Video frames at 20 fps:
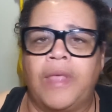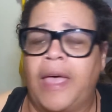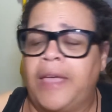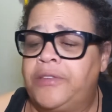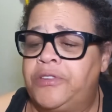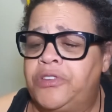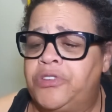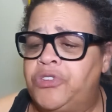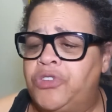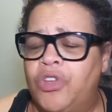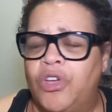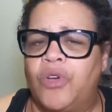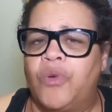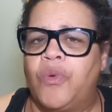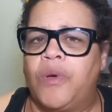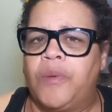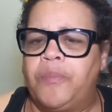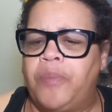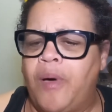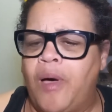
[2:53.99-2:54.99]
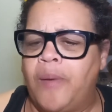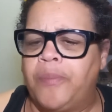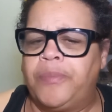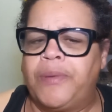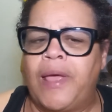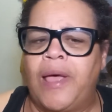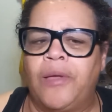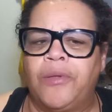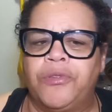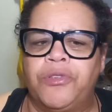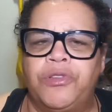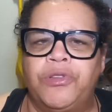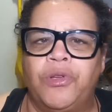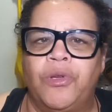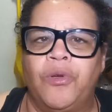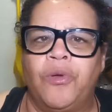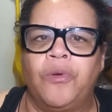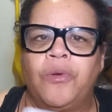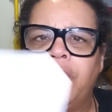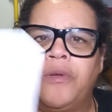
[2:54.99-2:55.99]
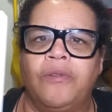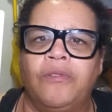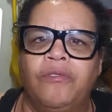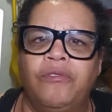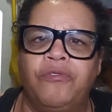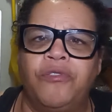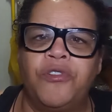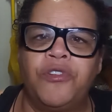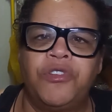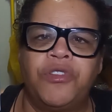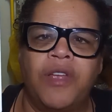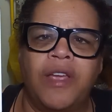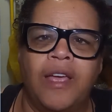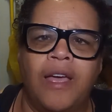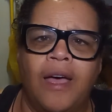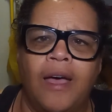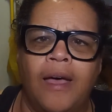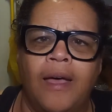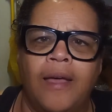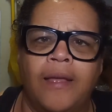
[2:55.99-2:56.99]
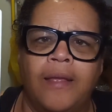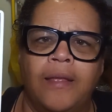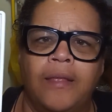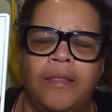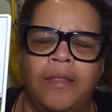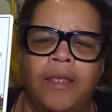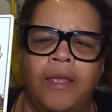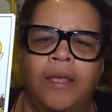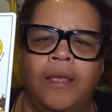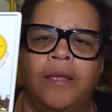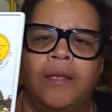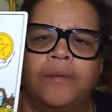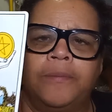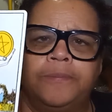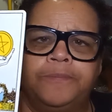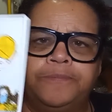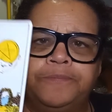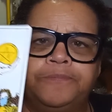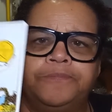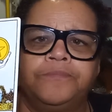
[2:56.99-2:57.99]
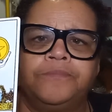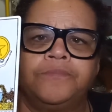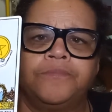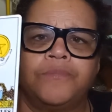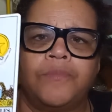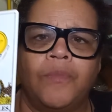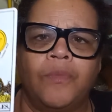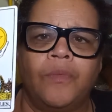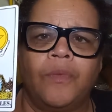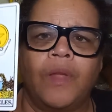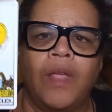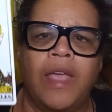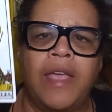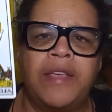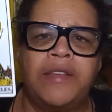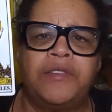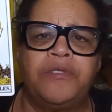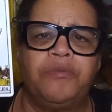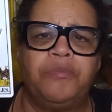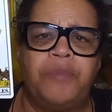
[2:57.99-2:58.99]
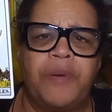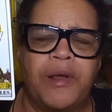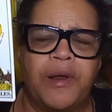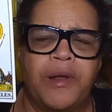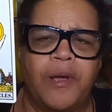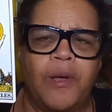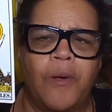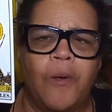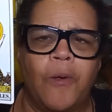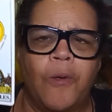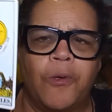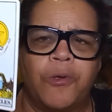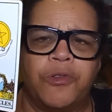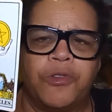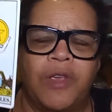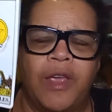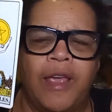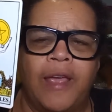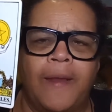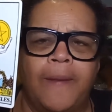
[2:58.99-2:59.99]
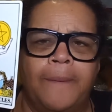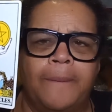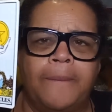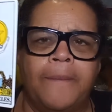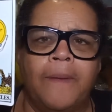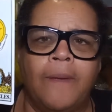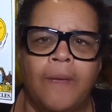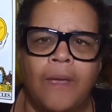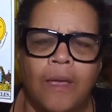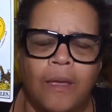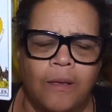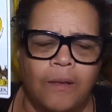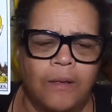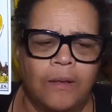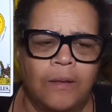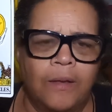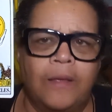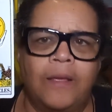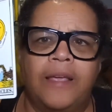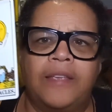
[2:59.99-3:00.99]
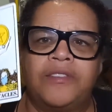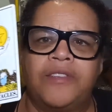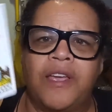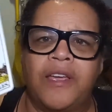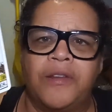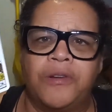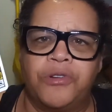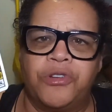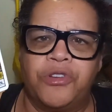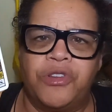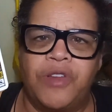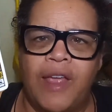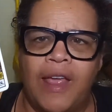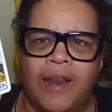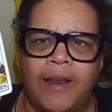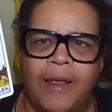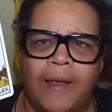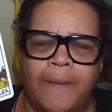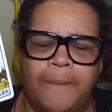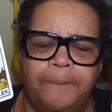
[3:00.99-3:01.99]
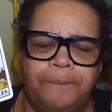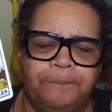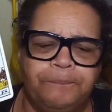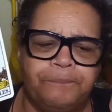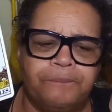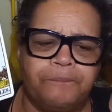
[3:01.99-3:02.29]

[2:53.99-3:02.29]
I just took what popped out. So first I got the Ace of Pentacles, and as I understand it,